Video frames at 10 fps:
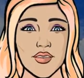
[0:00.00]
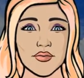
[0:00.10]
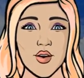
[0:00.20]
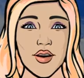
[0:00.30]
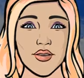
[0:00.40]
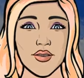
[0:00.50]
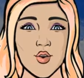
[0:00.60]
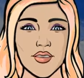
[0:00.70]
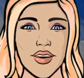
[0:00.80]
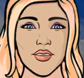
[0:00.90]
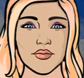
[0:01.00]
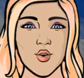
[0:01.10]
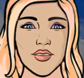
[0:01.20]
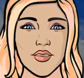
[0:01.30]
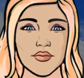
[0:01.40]
exploration with his
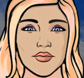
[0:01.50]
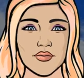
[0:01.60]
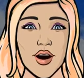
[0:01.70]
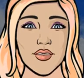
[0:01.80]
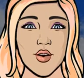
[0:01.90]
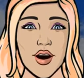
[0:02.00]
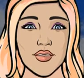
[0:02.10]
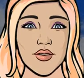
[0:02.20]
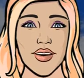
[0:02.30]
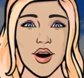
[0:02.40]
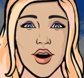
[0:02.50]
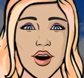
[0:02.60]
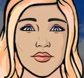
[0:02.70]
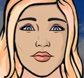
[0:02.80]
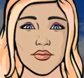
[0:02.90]
book, Micrographia.